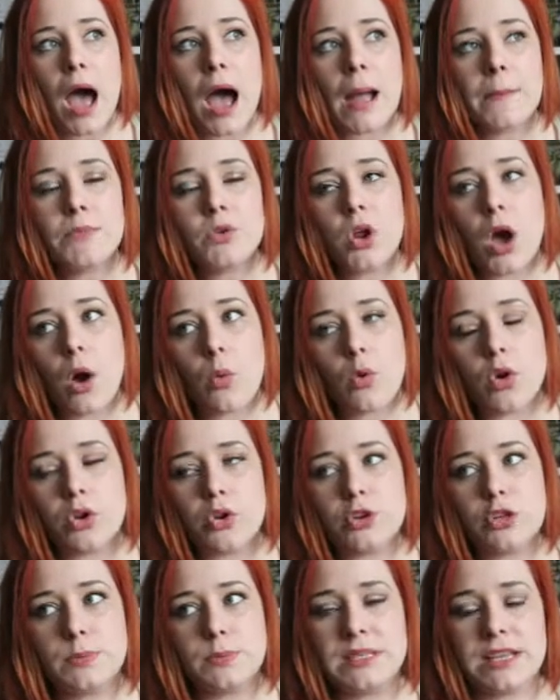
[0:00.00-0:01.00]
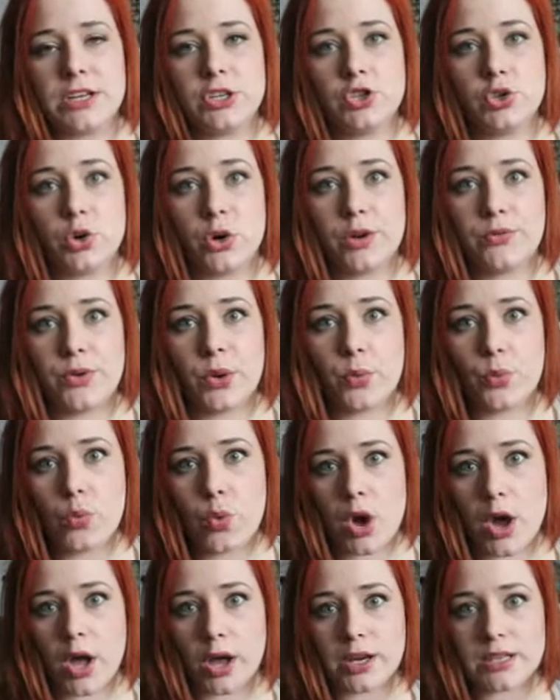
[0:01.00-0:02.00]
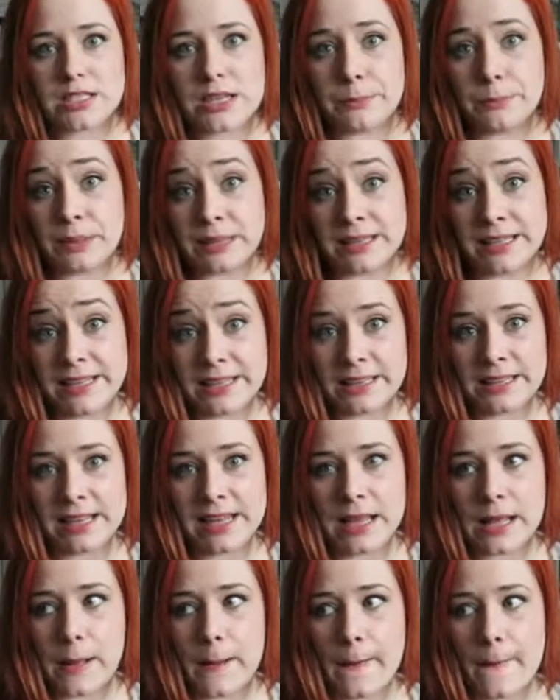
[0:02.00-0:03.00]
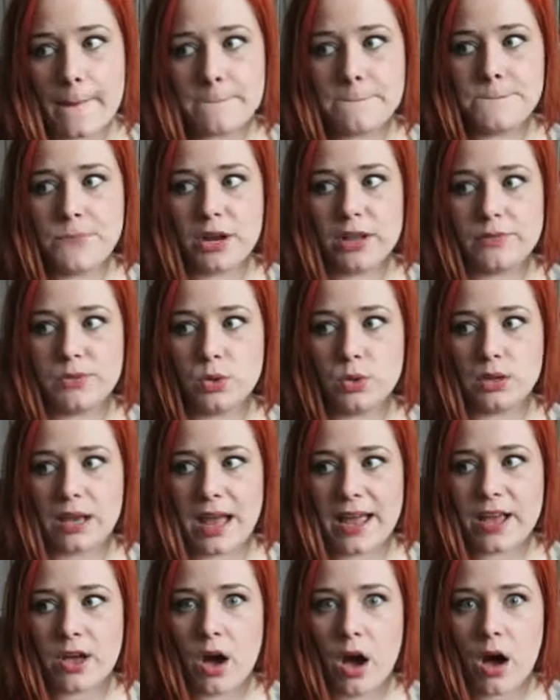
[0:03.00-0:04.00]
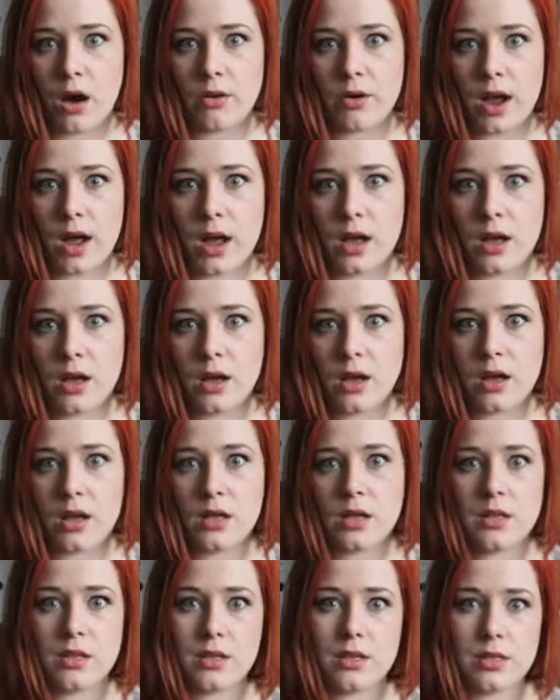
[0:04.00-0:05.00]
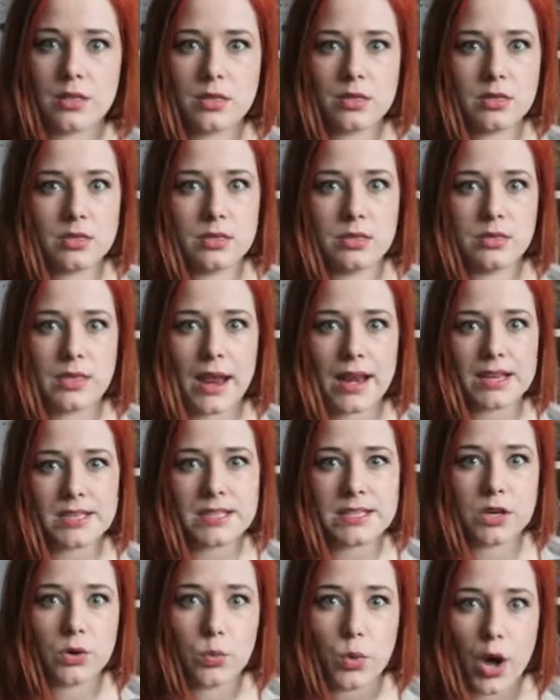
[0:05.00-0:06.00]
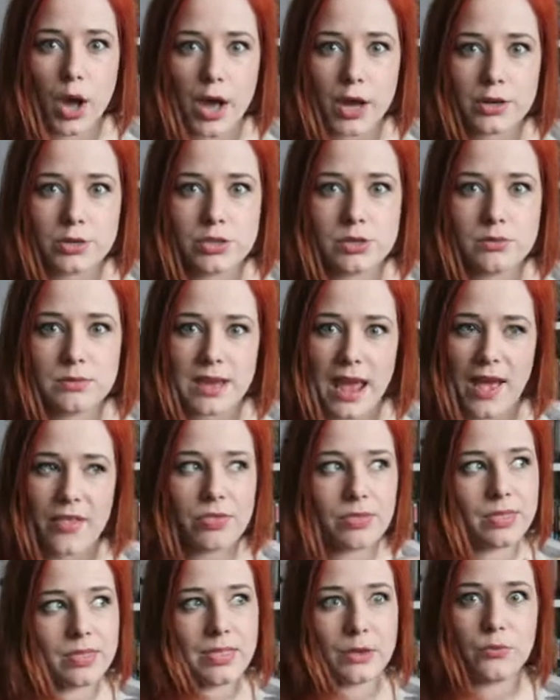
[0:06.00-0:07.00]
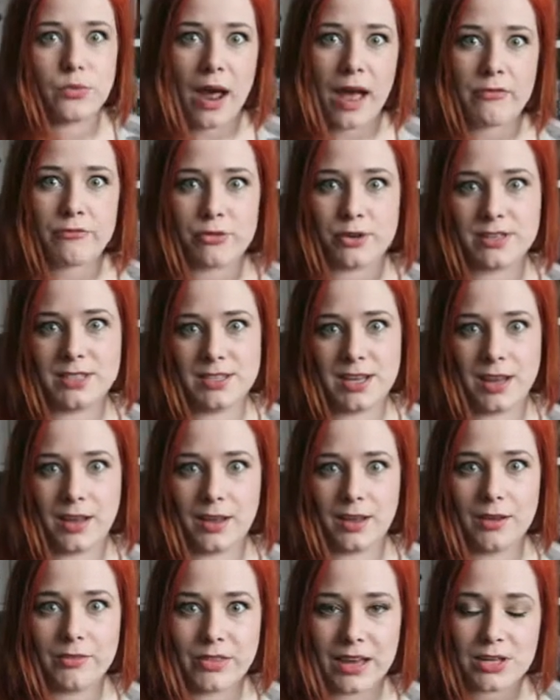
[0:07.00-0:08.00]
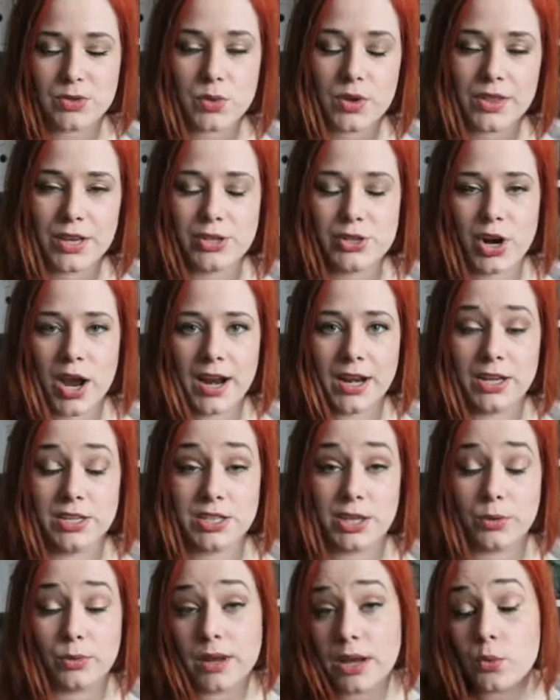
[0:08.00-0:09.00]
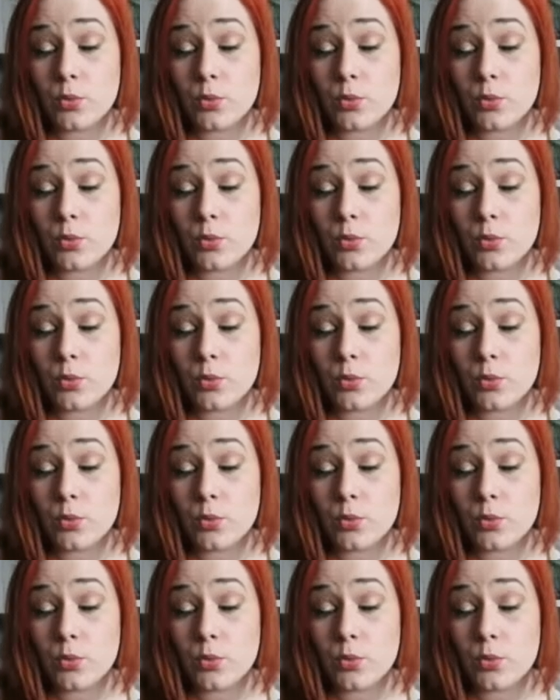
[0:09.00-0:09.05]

I'm not one hundred percent sure if it works completely, but if you like horror, then it still works. You get the referencing, if that's what they're trying to do.